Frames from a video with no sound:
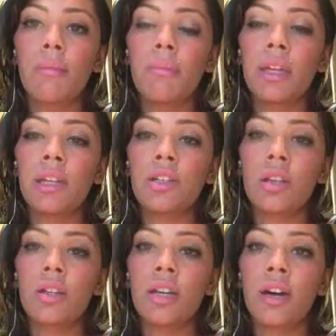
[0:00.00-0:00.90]
beat each
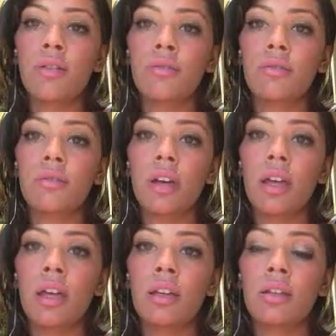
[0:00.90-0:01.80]
other down
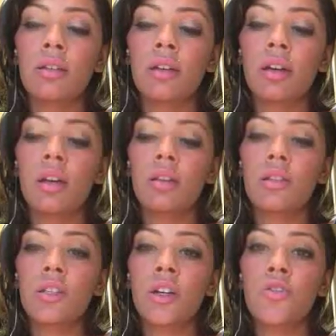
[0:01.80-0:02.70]
and
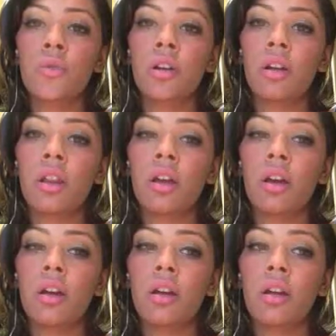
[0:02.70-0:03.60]
discourage one
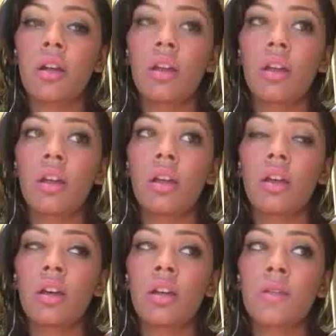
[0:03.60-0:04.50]
another.
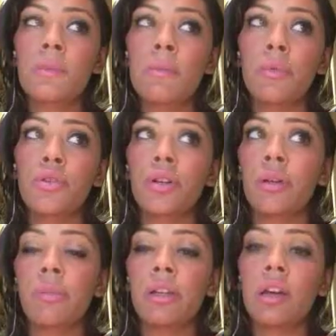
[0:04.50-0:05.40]
Because people
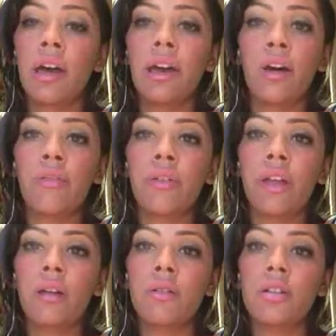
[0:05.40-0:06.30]
shouldn't be dying over
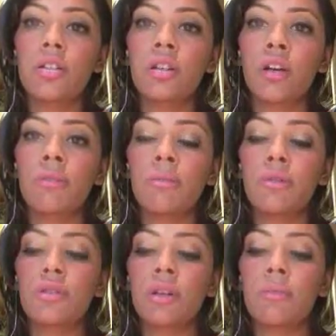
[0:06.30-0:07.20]
language, people
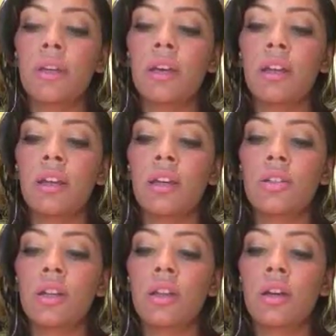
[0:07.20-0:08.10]
shouldn't be killing
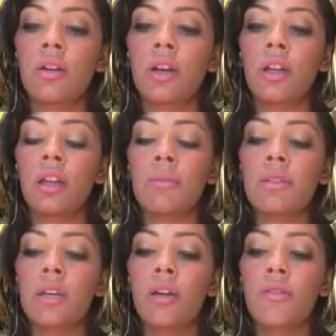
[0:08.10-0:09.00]
each other or killing
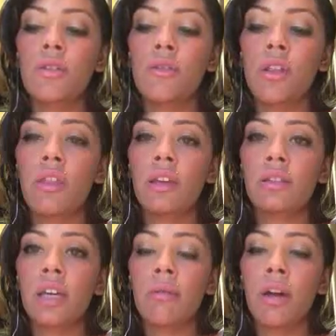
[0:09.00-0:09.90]
themselves over the things
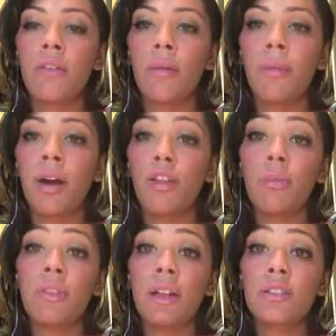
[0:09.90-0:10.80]
that come out of our mouth.
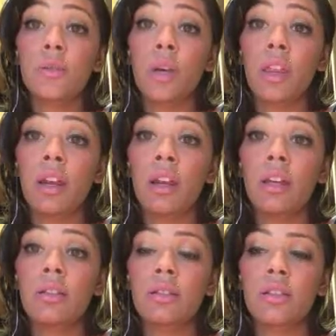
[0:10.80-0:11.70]
But that's the way that it
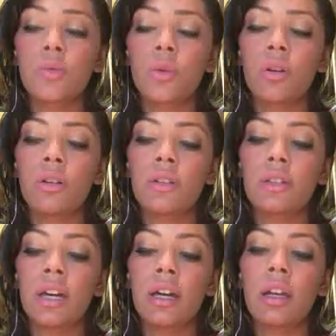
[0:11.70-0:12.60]
is in this world, is
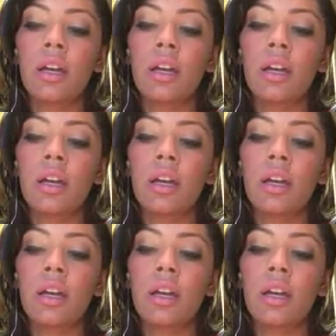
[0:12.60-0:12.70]
that